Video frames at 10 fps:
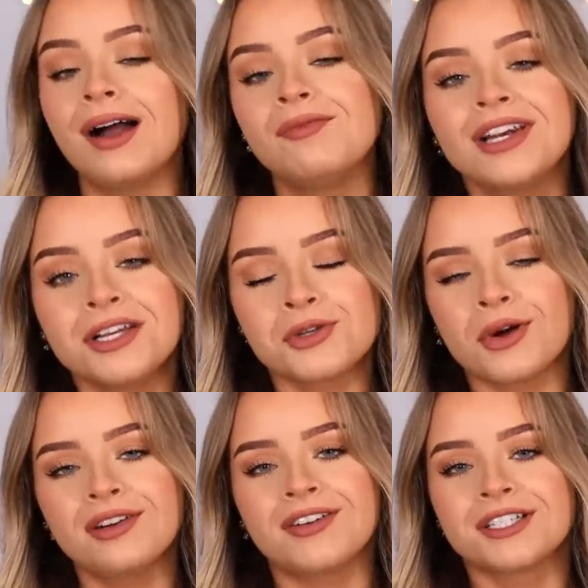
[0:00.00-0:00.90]
I'm really
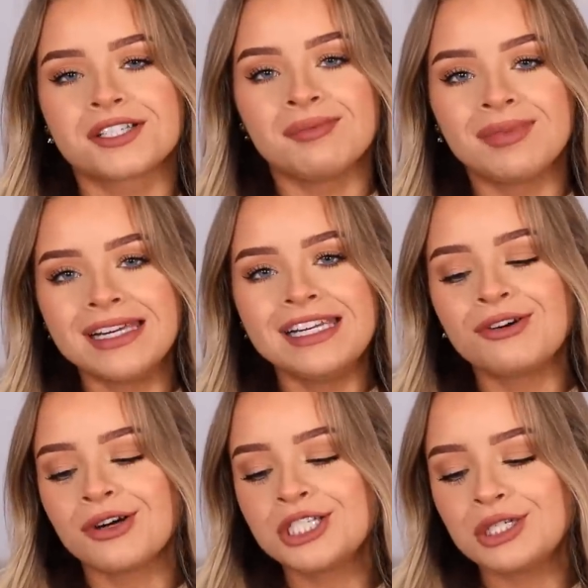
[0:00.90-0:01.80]
sorry if I just completely
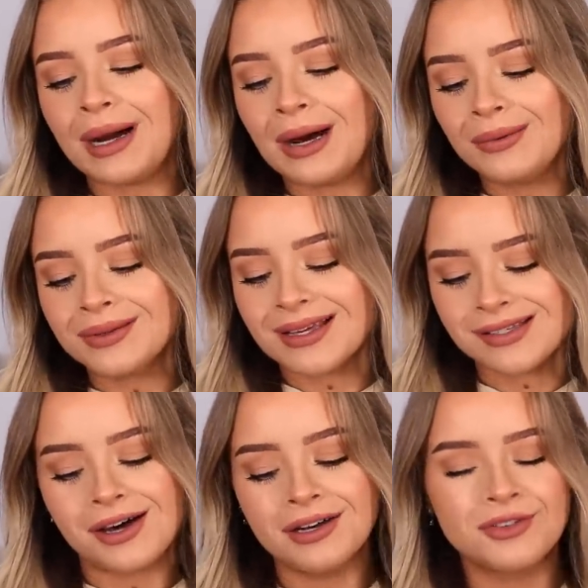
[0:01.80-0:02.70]
grossed you out. That's
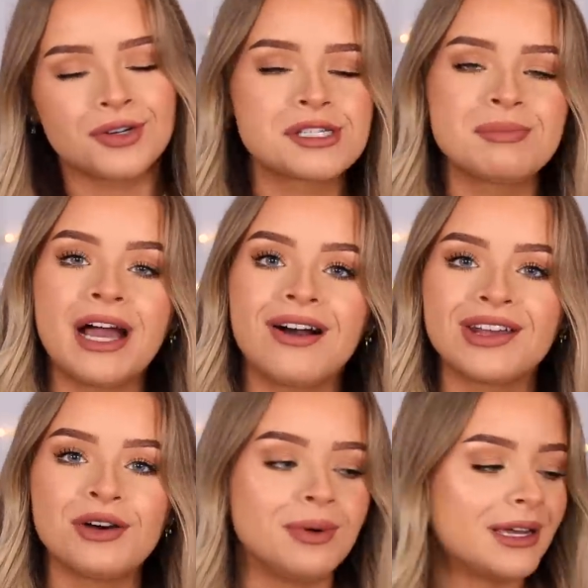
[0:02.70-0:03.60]
kind of grossed me out a
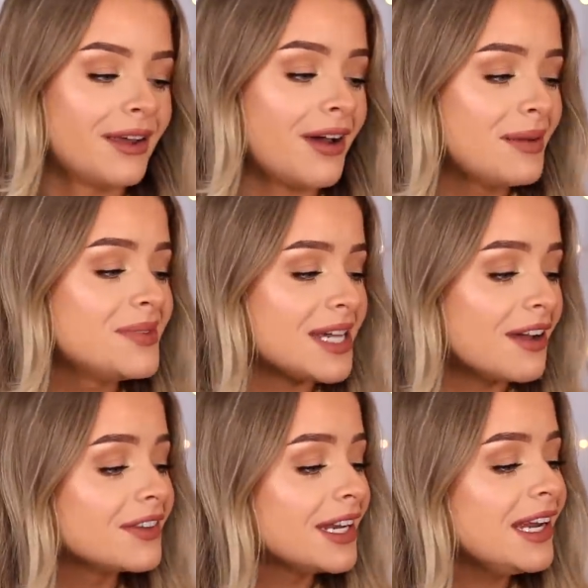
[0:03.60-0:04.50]
little bit and I'm
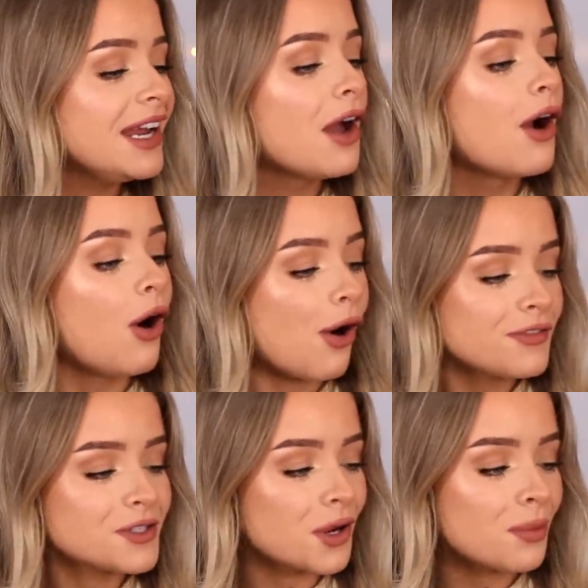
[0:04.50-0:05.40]
definitely off
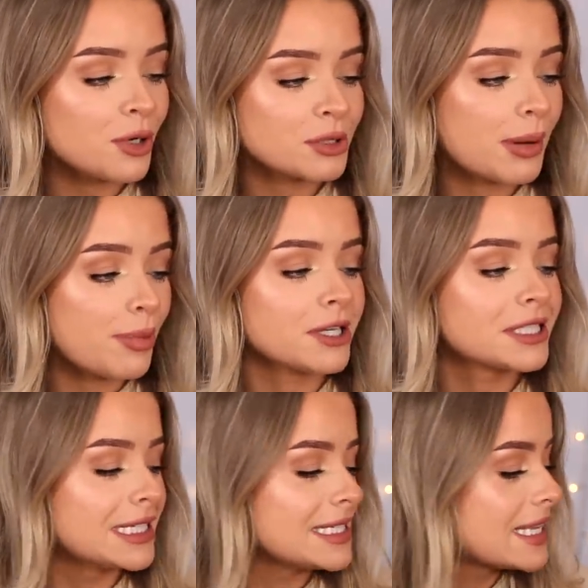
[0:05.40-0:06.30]
to go um, and wash my
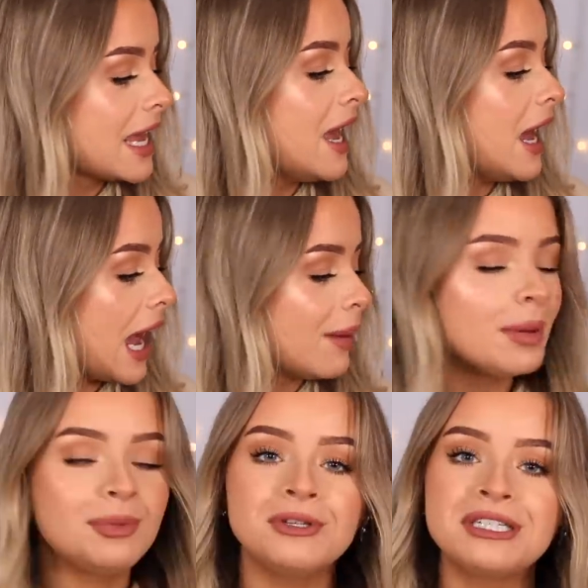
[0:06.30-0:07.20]
brushes and my
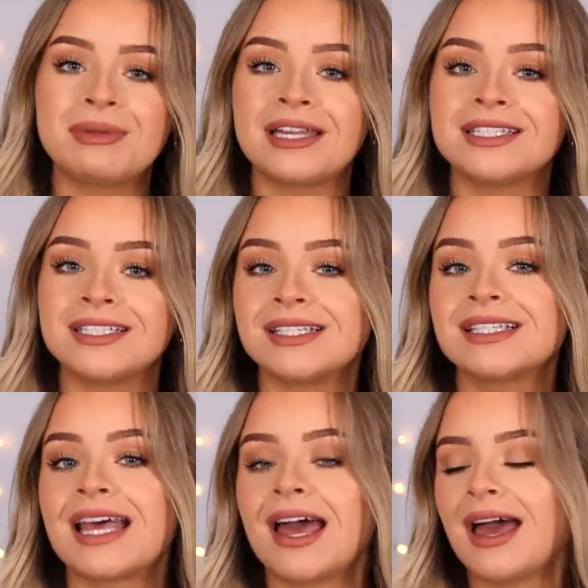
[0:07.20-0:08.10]
beauty
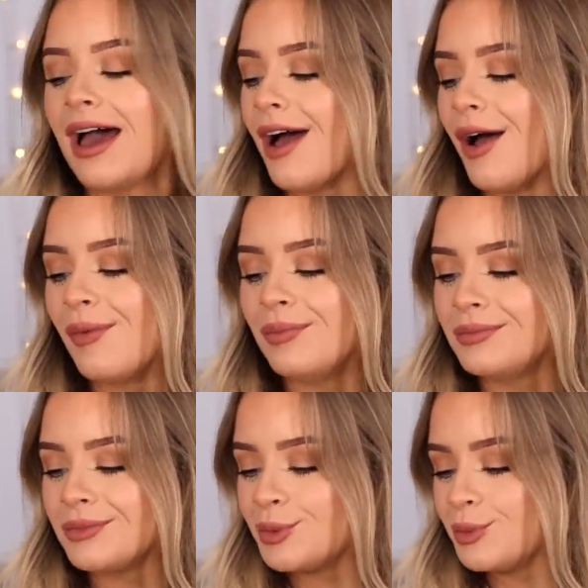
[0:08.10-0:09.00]
blenders. Um,
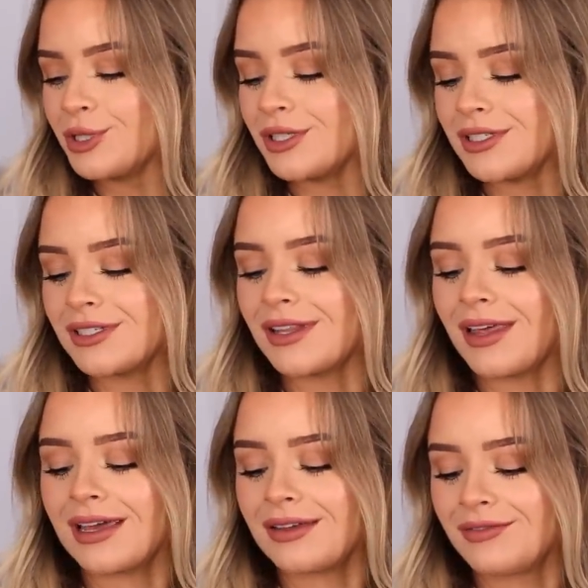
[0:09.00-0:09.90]
just so that
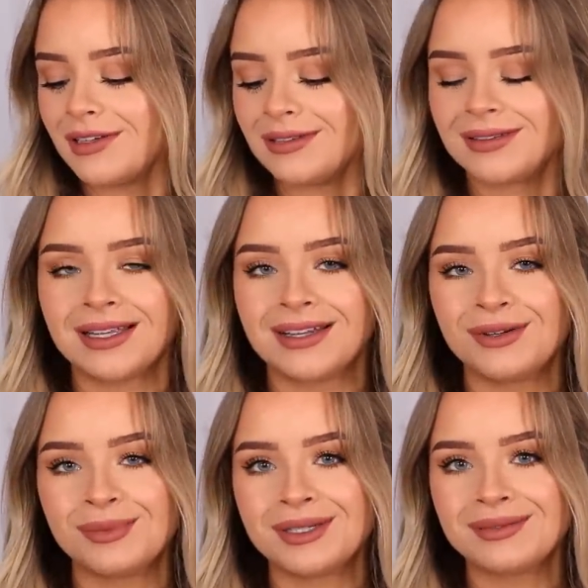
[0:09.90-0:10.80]
I can feel a little
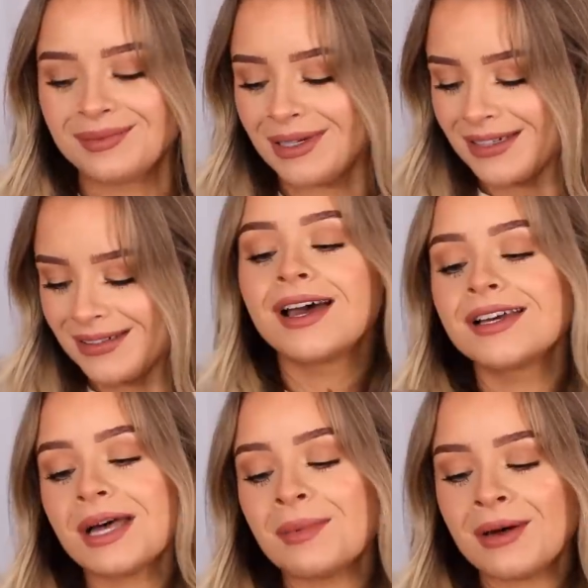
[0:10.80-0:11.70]
bit better.
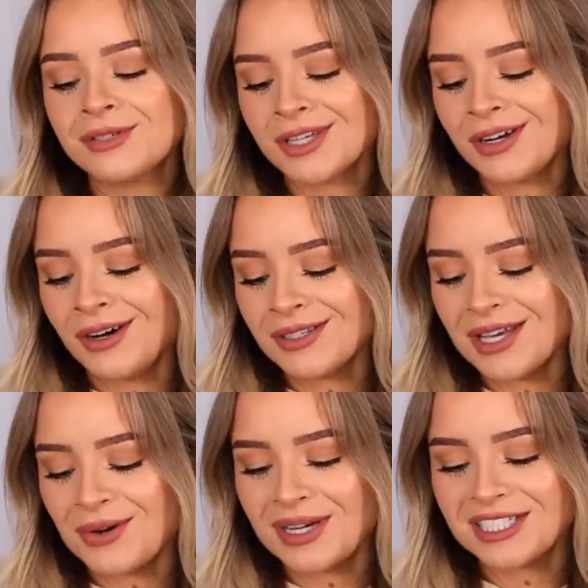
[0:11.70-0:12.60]
So I'm now just going to answer
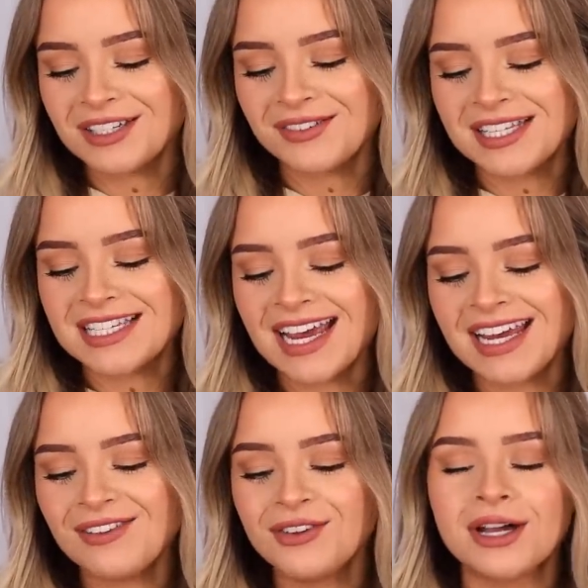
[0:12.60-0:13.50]
a question of the day.
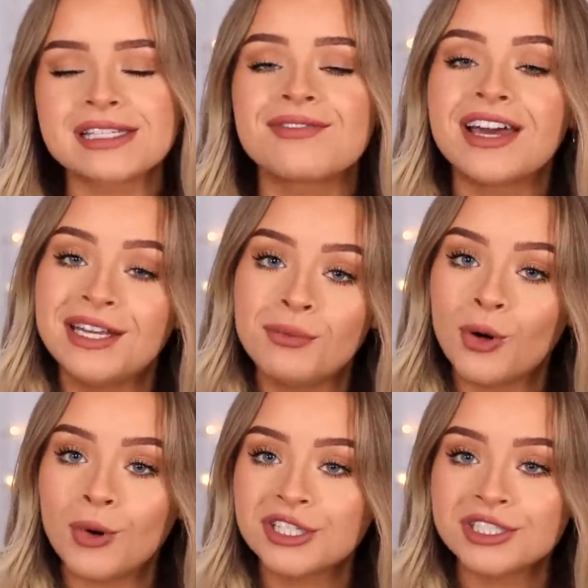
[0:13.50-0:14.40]
If you guys have any more
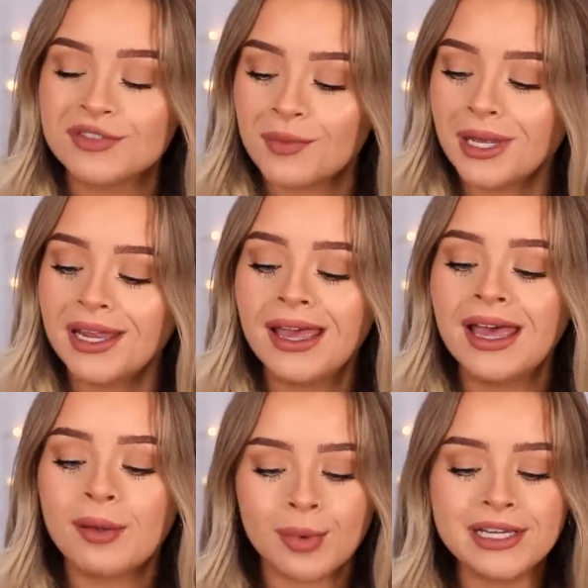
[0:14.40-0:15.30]
questions for me,
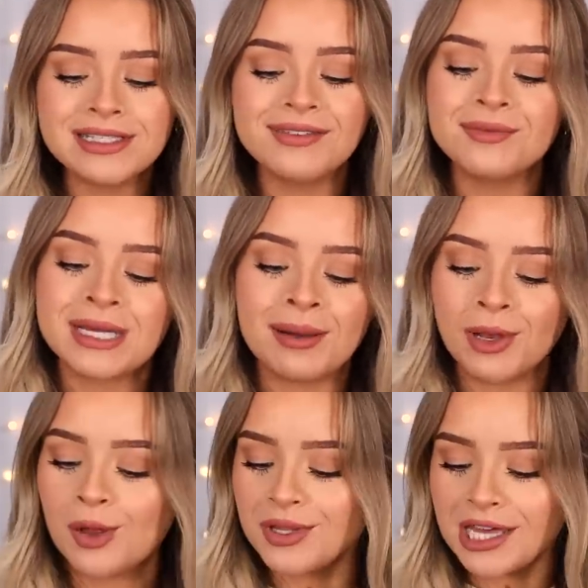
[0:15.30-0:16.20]
please leave them down
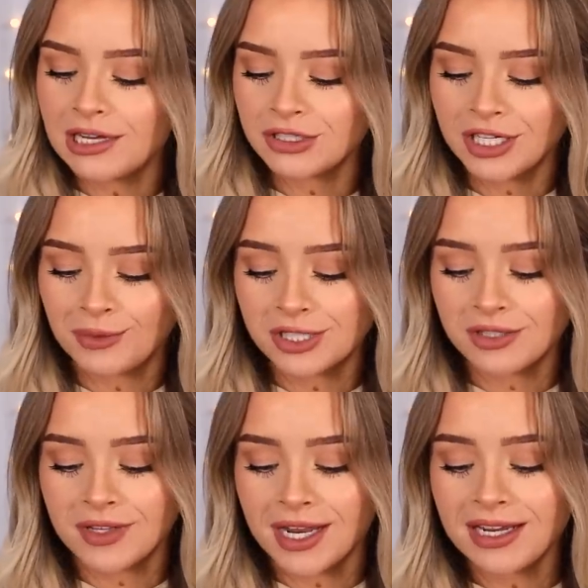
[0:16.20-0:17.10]
below with the hashtag question
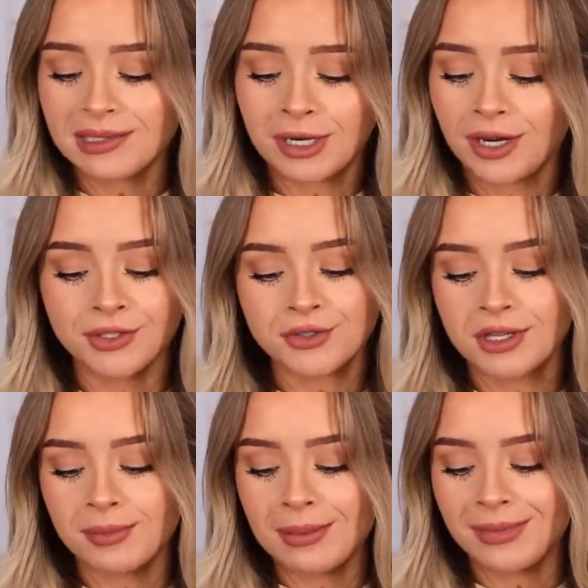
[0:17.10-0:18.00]
of the day and I might answer
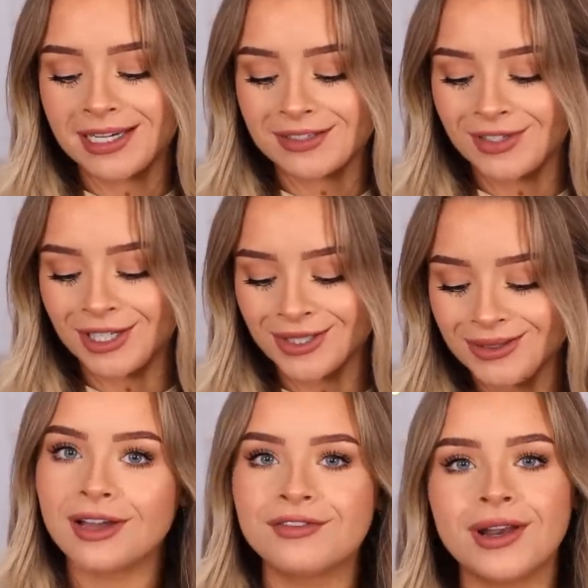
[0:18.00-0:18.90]
them in my next video.
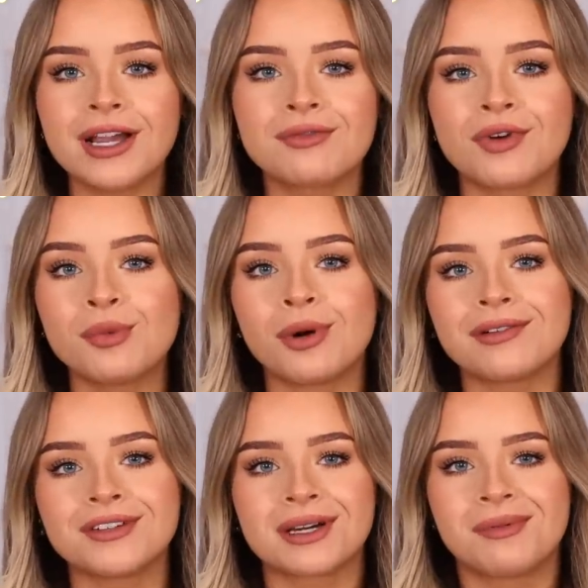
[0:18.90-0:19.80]
I feel like a robot
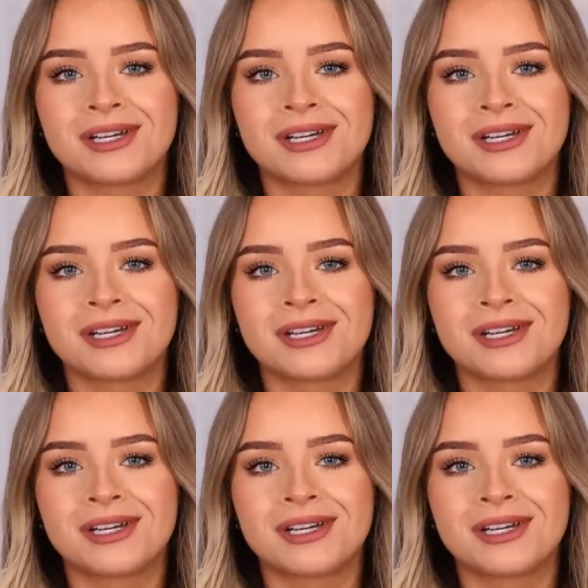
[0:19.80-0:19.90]
every time